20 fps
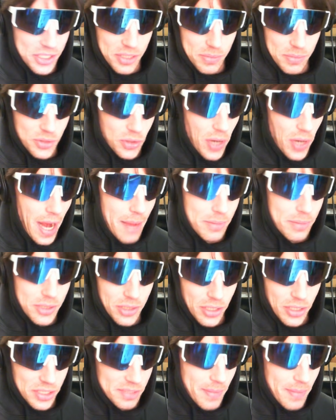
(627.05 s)
subscribe to
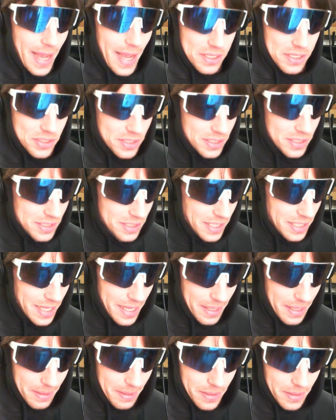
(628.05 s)
Looks Maxing.
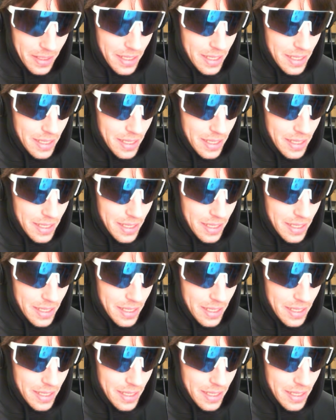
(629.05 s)
Like,